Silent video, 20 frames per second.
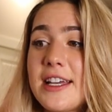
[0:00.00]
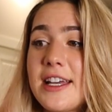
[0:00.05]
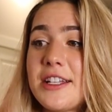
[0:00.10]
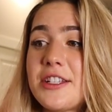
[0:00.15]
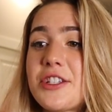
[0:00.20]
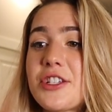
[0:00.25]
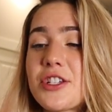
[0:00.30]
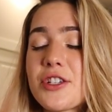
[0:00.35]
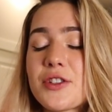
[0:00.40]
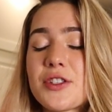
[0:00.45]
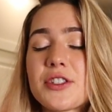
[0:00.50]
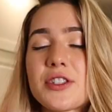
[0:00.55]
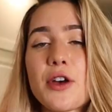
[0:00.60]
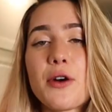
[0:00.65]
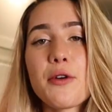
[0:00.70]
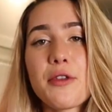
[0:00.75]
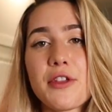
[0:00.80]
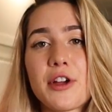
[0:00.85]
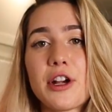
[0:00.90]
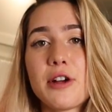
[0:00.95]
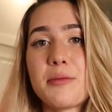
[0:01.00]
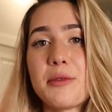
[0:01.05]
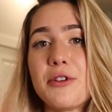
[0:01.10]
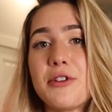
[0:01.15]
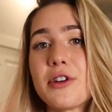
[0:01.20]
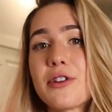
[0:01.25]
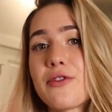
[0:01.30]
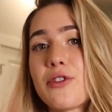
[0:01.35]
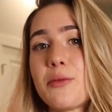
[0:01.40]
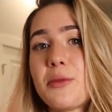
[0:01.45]
It's just so
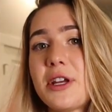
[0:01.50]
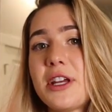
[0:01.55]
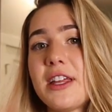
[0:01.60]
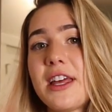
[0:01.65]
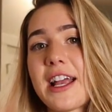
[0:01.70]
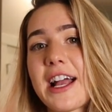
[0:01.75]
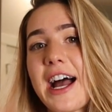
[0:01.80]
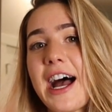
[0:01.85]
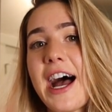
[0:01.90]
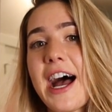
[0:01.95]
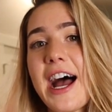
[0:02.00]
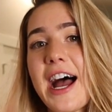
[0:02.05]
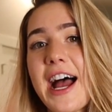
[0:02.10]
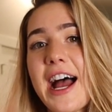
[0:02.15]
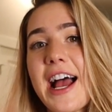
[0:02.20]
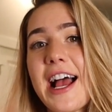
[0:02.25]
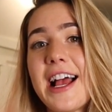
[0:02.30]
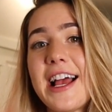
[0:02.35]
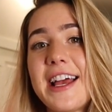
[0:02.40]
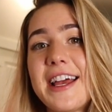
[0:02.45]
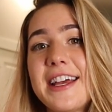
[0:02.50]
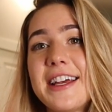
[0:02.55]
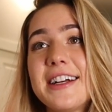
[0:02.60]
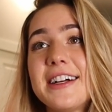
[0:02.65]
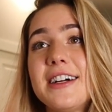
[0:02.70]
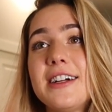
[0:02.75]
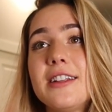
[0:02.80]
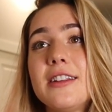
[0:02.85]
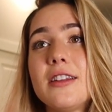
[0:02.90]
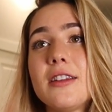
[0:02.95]
therapeutic for me. Like I